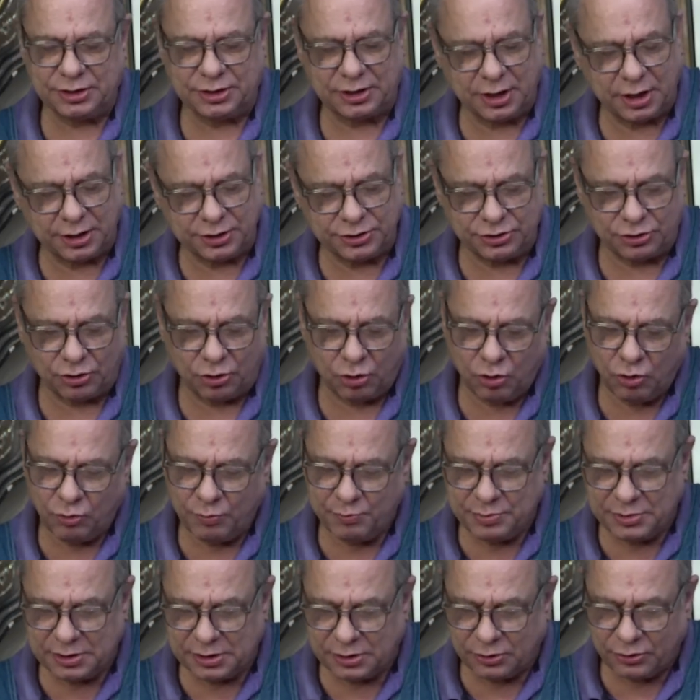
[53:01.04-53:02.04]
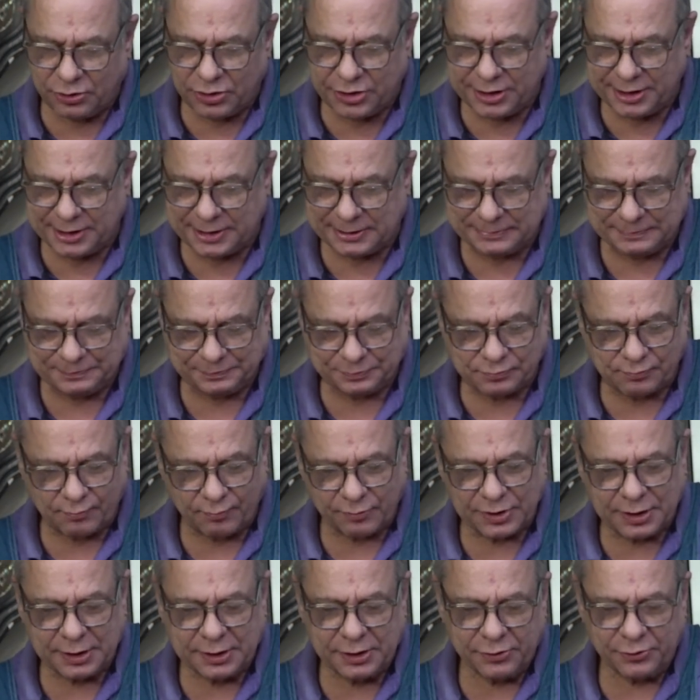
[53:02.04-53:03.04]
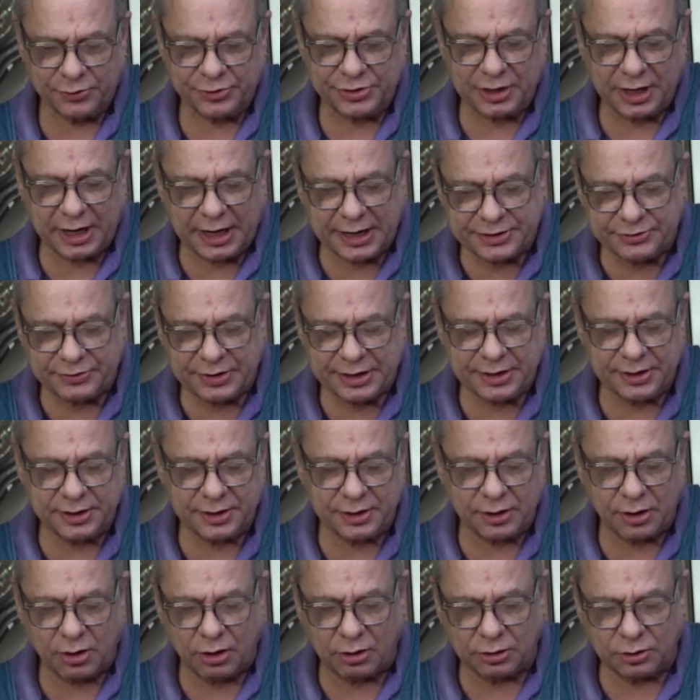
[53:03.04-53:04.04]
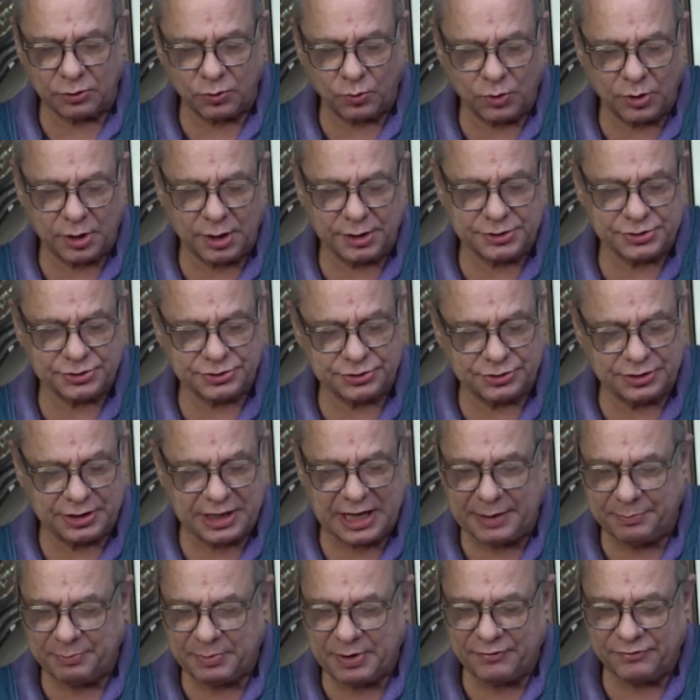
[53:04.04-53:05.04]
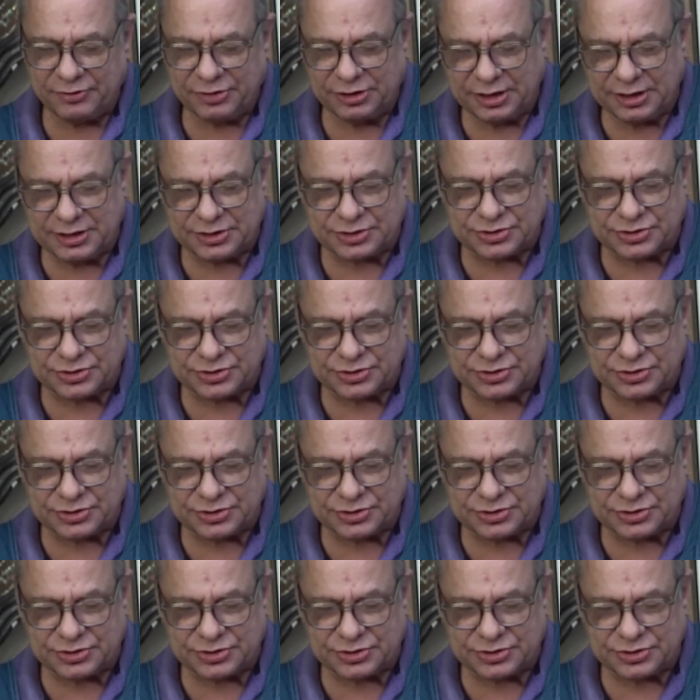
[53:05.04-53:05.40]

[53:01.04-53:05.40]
You got your whole meal there, rehydrated it all at once, kept everything